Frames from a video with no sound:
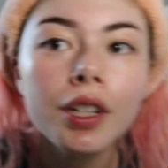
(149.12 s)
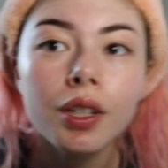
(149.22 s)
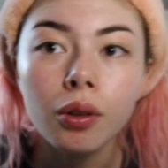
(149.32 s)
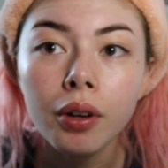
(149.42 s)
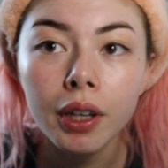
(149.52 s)
is
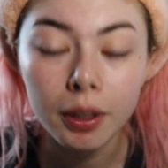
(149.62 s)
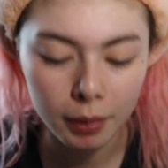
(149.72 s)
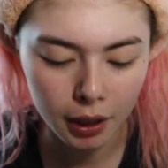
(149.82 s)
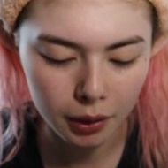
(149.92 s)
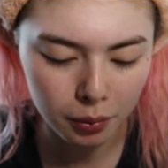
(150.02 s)
annoying
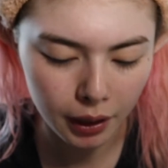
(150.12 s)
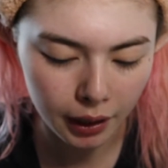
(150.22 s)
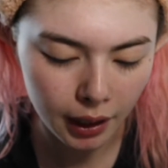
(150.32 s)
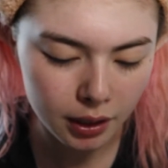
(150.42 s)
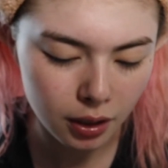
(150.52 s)
because when I
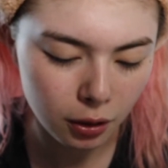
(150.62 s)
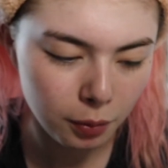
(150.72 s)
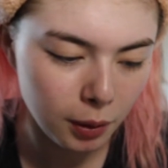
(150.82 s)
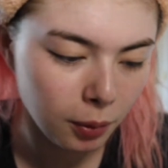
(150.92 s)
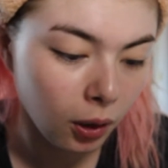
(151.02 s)
get to know
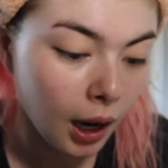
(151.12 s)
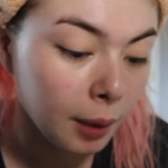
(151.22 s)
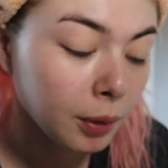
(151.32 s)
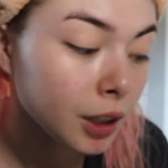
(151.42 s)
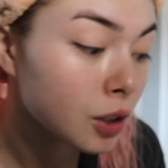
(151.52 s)
people,
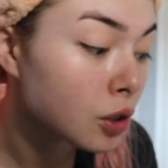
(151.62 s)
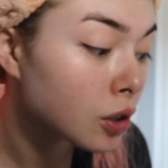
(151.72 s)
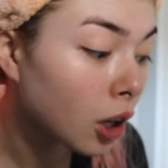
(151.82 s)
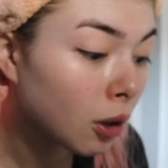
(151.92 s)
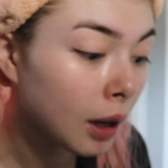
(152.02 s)
I'm, like,
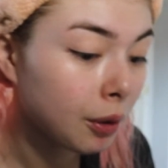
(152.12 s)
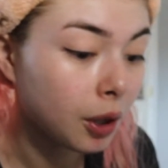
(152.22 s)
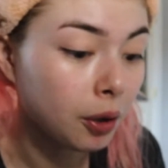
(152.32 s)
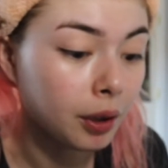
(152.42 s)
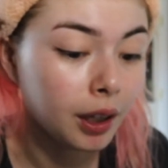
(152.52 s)
so
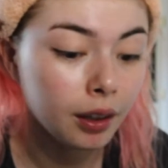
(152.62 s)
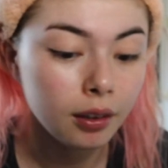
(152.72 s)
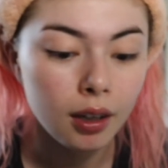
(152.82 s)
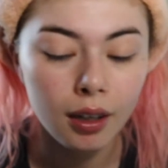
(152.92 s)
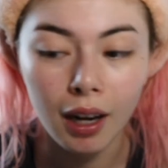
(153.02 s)
outgoing.
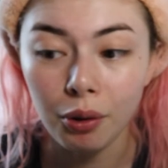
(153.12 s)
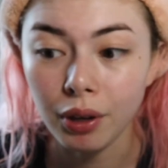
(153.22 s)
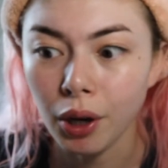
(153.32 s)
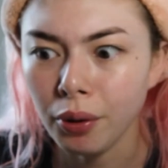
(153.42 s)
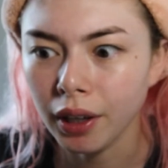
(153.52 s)
Not
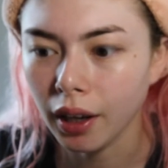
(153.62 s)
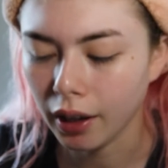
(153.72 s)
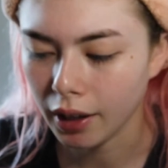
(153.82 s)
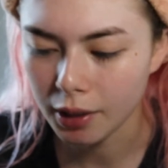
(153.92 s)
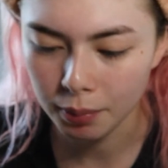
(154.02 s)
outgoing, I
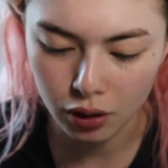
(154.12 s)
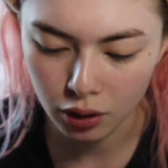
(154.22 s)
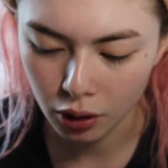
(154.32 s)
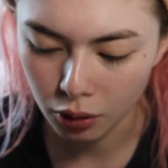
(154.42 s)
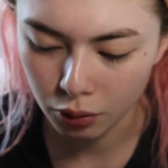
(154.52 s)
guess, but
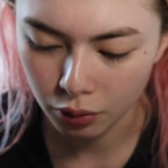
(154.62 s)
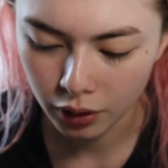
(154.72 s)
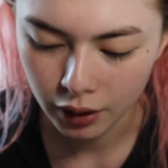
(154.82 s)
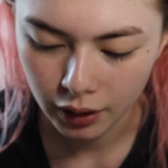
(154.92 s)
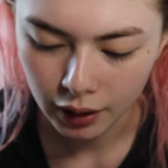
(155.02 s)
so
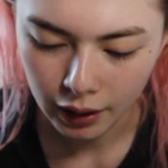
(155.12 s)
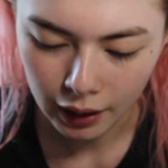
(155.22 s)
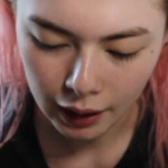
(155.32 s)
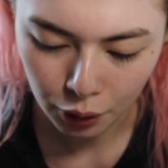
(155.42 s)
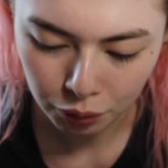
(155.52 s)

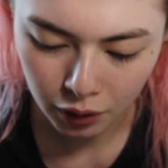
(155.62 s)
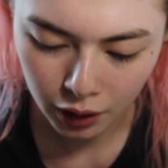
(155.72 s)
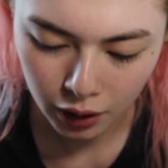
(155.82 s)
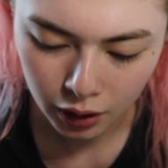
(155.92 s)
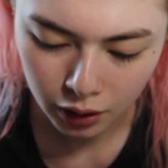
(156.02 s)
out
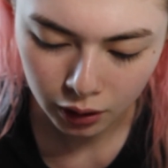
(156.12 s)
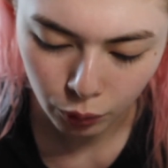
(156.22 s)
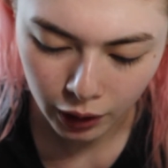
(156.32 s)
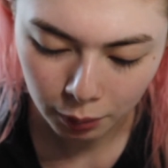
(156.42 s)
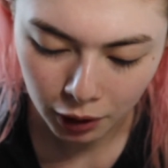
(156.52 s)
there.
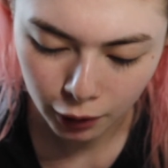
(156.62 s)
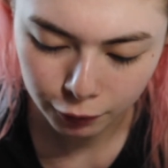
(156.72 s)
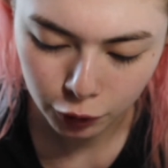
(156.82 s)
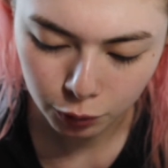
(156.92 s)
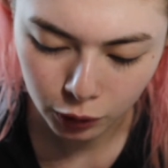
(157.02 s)
When I'm
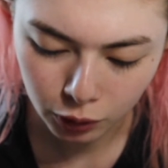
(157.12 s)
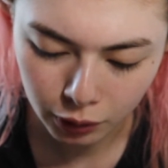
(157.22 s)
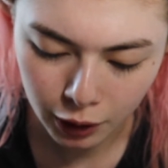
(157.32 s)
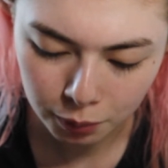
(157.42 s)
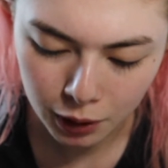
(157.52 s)
comfortable
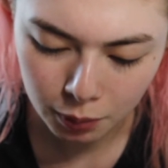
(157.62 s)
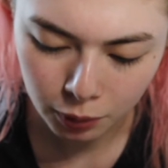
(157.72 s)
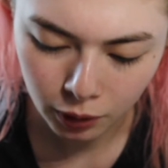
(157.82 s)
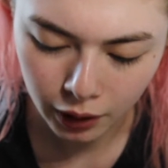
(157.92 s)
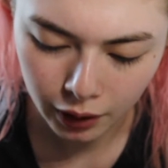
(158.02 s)
around
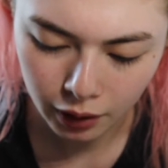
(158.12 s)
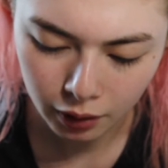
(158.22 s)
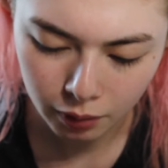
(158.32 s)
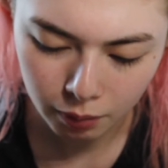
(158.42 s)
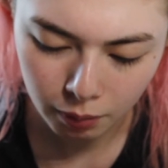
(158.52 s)
people,
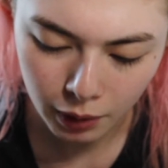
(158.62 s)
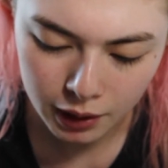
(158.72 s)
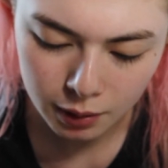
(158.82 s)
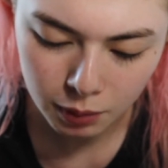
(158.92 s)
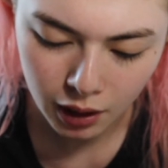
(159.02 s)
it
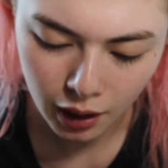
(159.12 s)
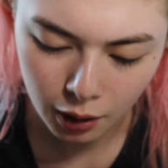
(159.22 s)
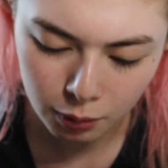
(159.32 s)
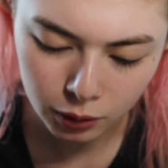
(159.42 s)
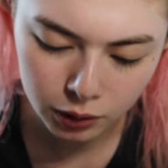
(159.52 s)
makes me
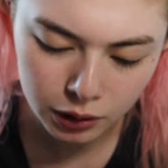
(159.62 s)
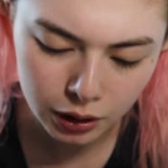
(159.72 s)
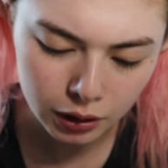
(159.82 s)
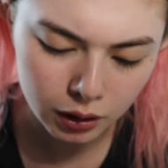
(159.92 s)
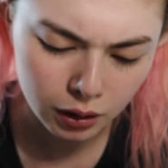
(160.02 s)
able
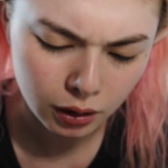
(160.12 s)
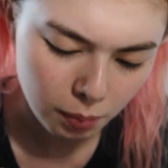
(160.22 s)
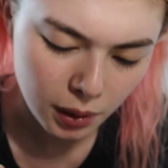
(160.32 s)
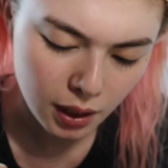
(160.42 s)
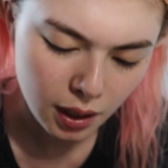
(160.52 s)
to
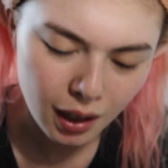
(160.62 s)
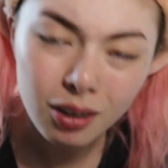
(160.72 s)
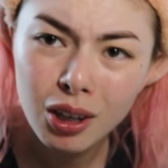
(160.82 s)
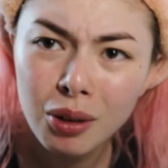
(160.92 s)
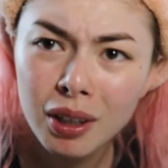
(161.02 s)
be
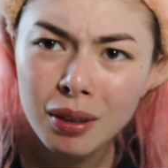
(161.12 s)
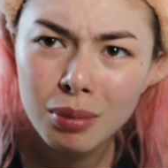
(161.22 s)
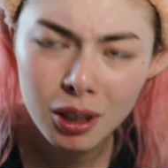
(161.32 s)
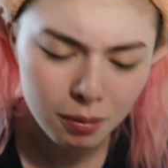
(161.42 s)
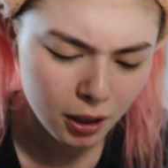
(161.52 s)
outgoing
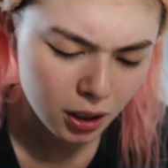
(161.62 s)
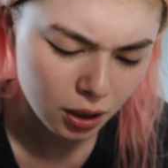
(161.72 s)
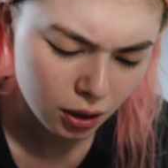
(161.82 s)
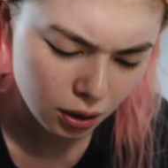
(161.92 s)
pretty much.